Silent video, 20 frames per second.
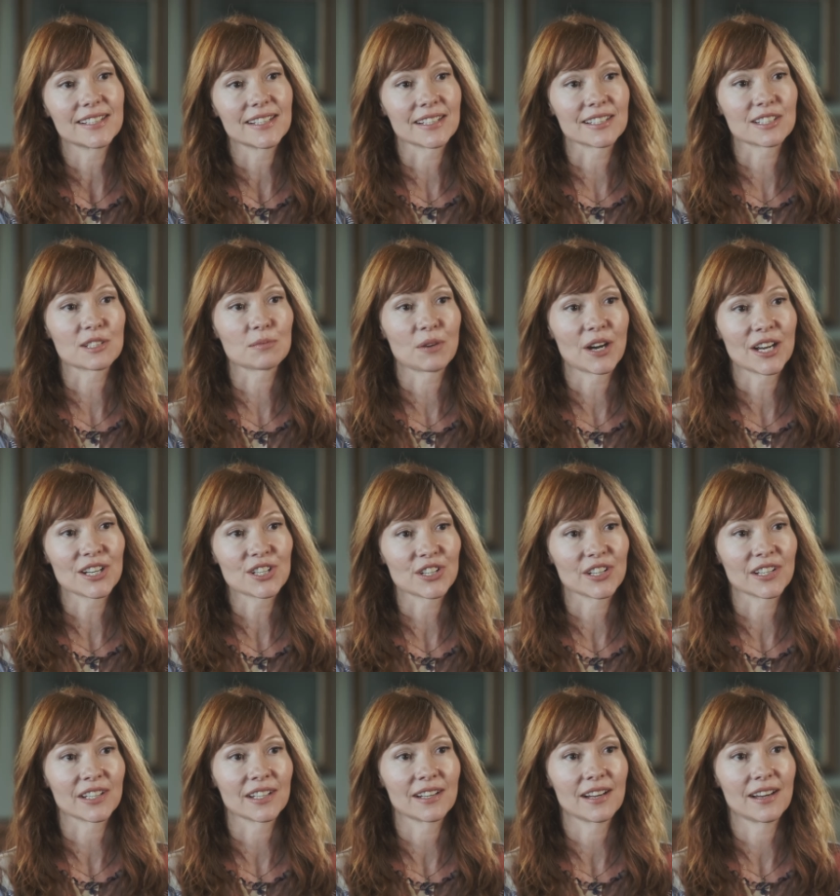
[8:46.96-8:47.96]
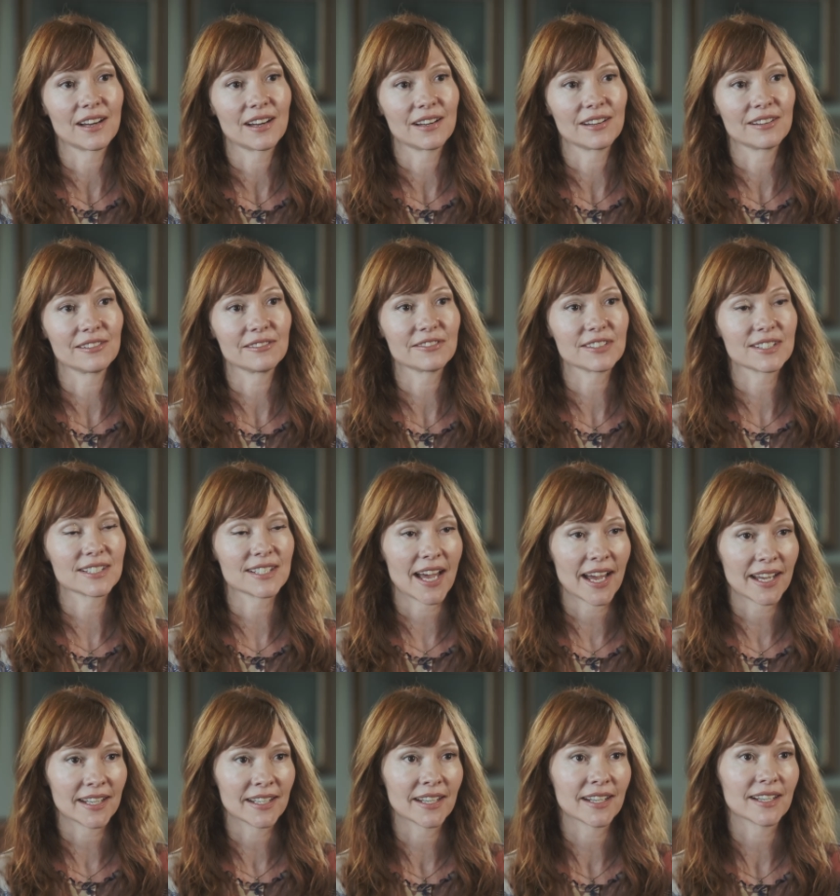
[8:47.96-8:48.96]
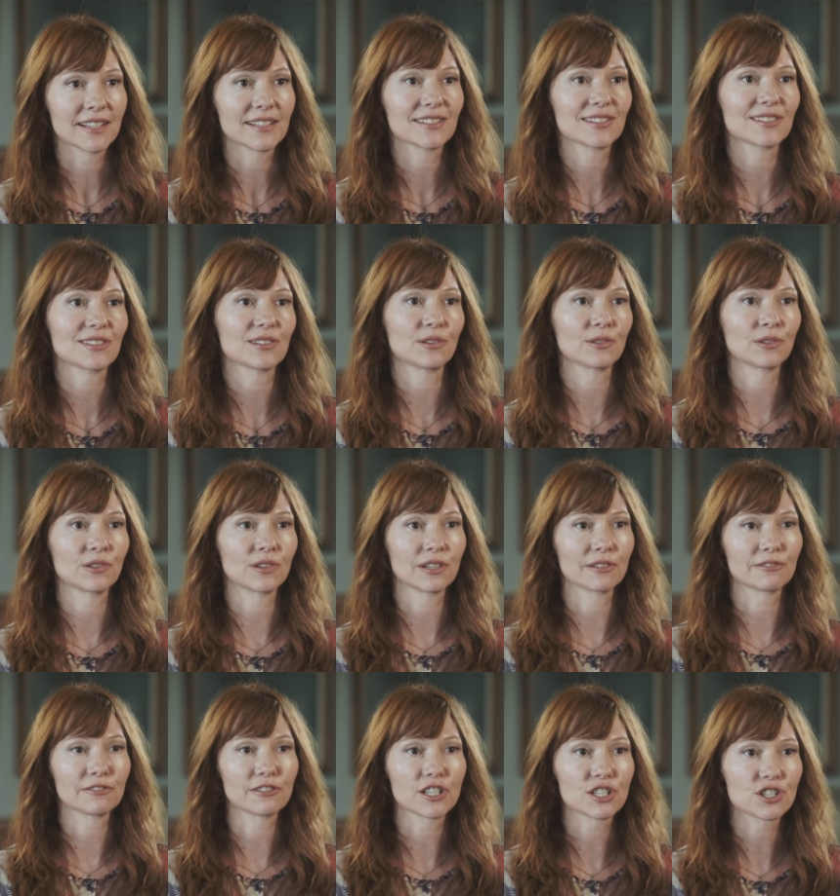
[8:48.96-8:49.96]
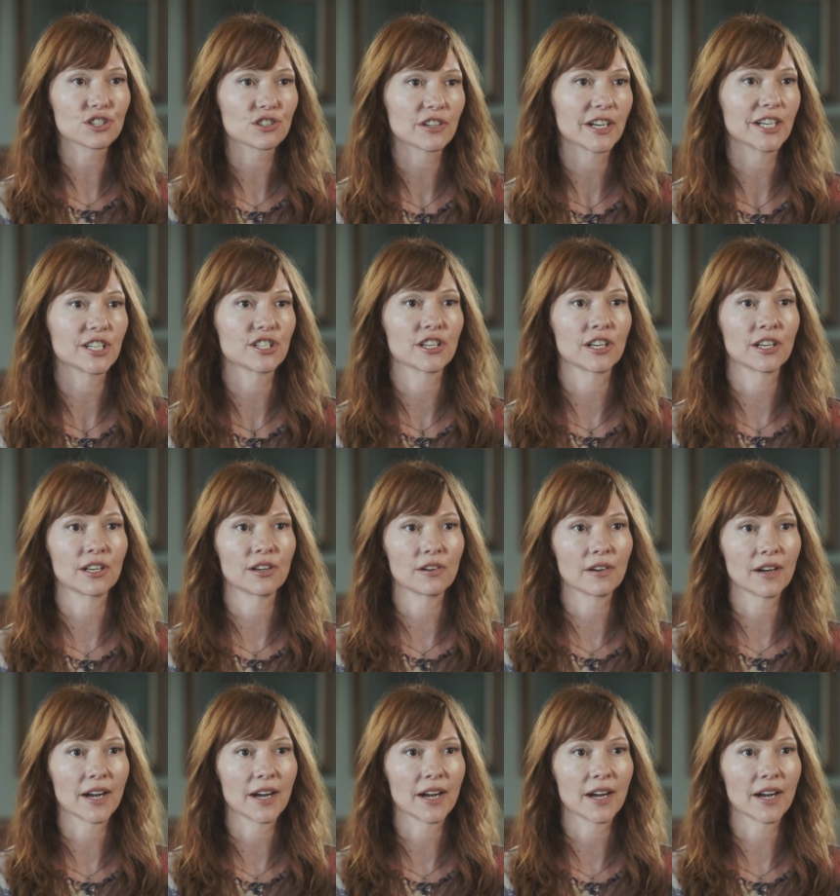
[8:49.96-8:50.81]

expression of sadness or frustration or